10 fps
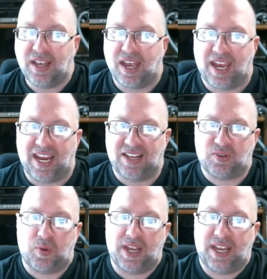is
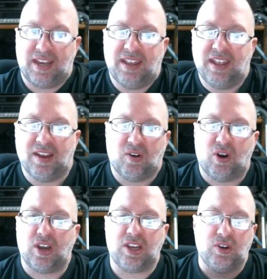
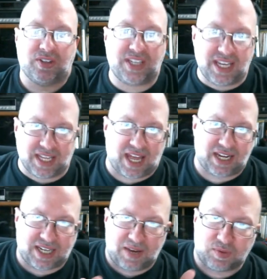or you see a lot of
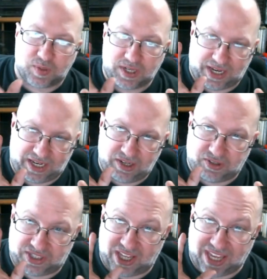times when you're
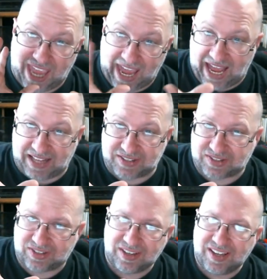selling
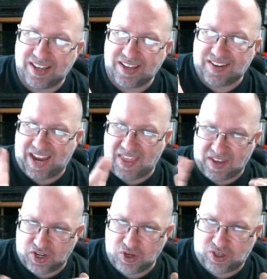hats and the
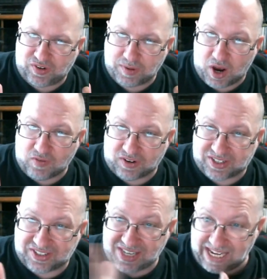dudes from
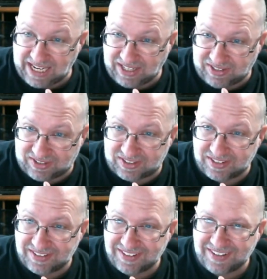overseas
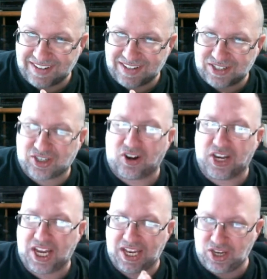start
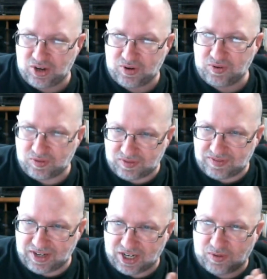hitting you,
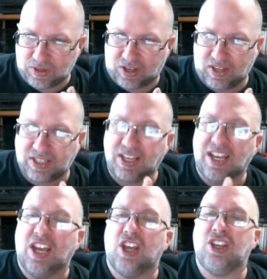with all these,
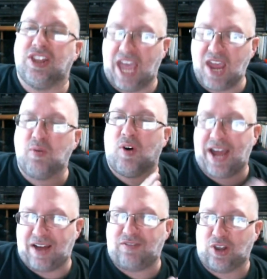they will
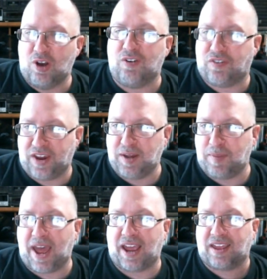have low
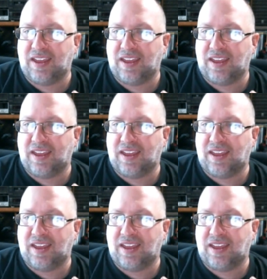feedback